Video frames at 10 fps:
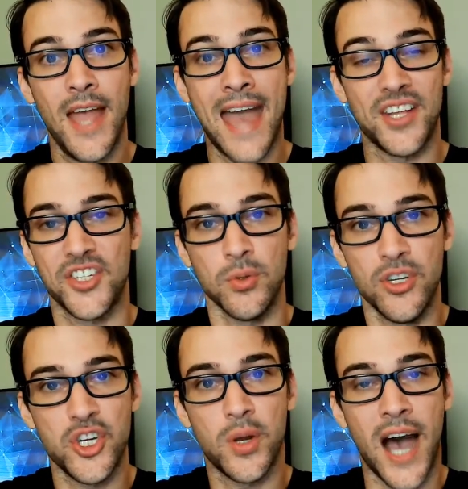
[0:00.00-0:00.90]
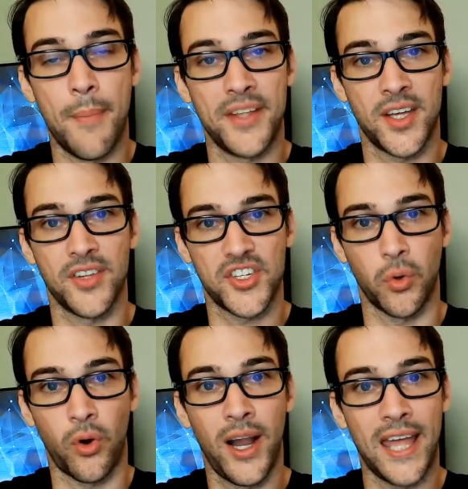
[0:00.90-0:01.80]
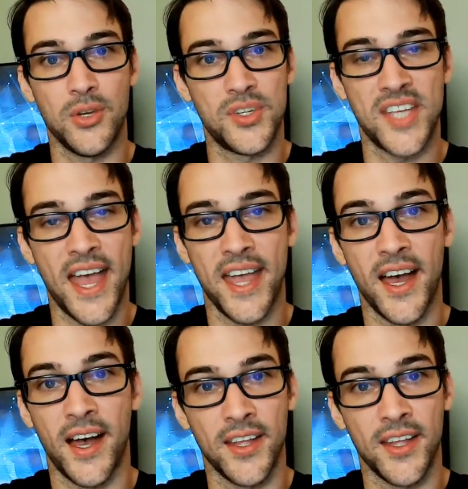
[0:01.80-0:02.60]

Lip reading: And as soon as you comment on the story and you say,